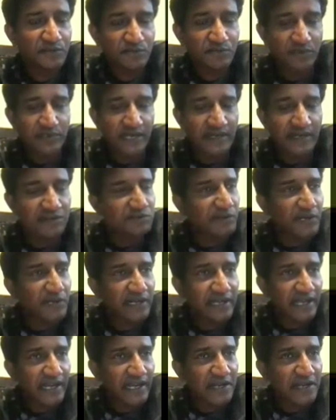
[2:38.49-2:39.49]
So that is
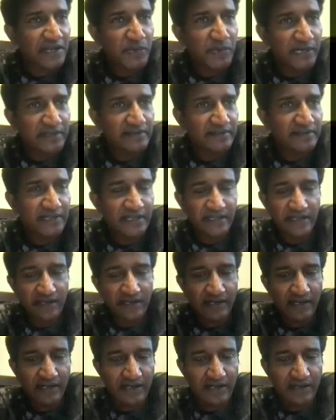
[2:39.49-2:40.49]
what anybody see in
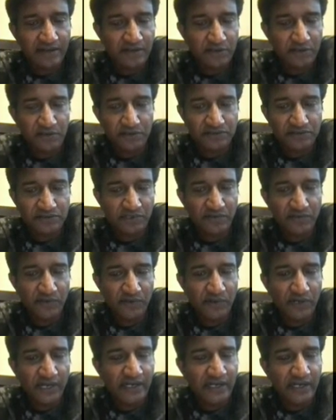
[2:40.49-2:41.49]
the art too. So if
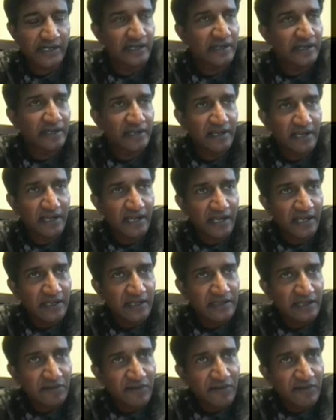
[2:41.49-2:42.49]
you look at it,
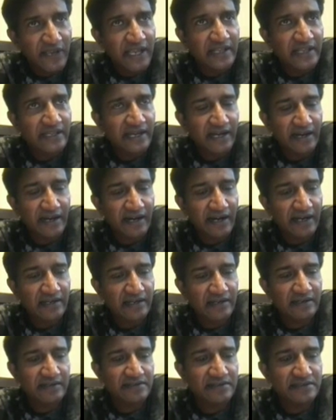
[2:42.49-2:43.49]
the way the
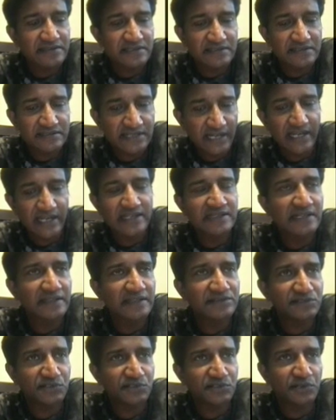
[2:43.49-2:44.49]
artist is telling
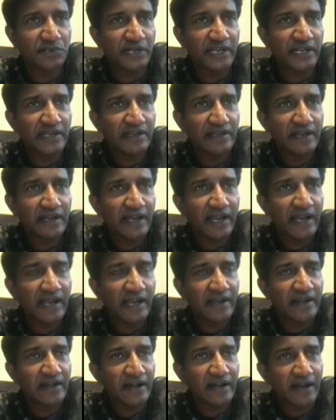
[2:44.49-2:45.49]
the story
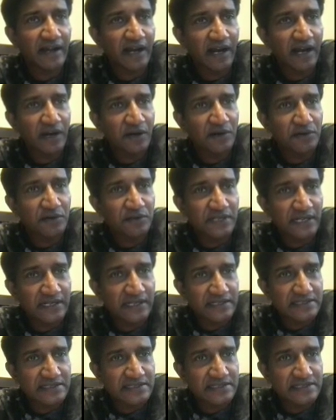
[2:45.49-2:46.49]
and how
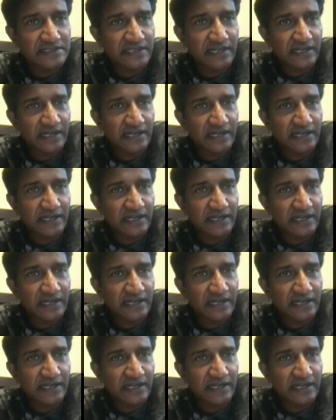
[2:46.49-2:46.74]
that is